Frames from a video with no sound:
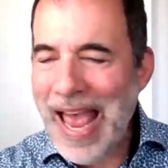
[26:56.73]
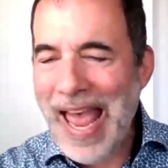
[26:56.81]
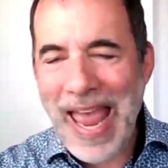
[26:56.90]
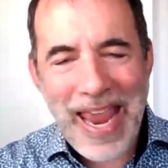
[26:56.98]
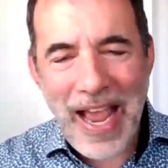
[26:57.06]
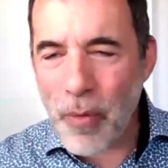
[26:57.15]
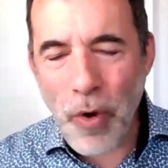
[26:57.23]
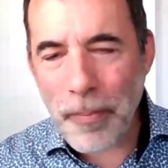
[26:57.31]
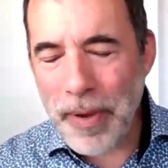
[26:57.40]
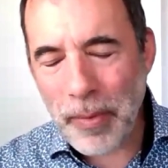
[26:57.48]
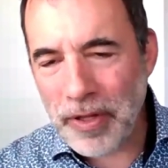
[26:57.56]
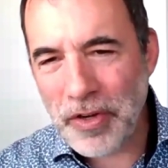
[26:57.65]
AI won't be
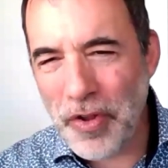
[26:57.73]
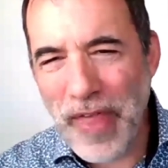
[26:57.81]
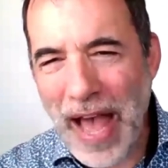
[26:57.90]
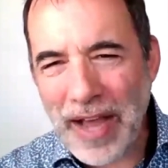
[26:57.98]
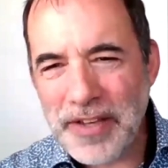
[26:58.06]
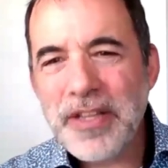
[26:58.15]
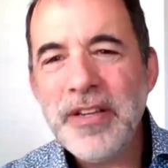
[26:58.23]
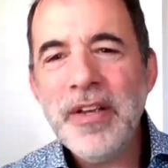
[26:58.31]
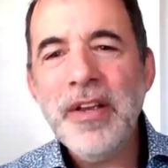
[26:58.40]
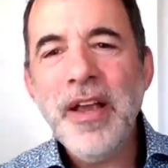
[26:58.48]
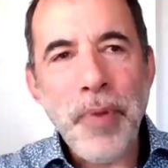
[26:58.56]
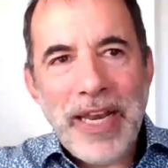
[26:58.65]
able to do that,
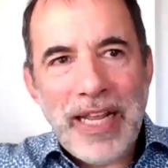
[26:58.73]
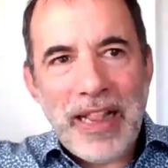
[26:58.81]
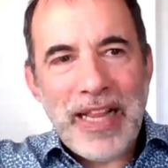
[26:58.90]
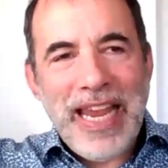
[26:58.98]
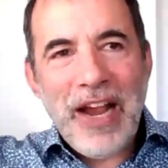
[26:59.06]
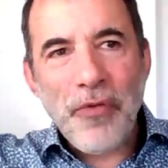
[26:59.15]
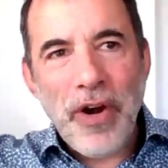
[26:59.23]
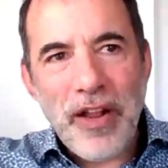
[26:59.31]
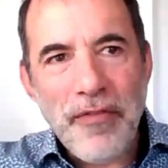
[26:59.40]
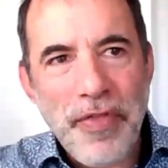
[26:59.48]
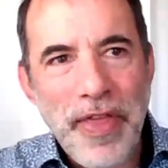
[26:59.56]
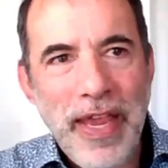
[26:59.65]
but it'll get rid
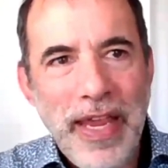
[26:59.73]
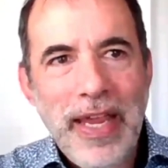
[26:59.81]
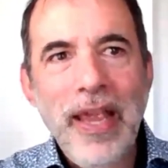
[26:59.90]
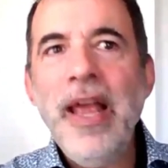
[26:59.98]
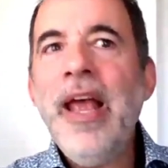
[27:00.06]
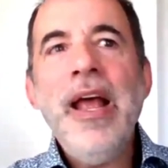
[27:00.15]
of the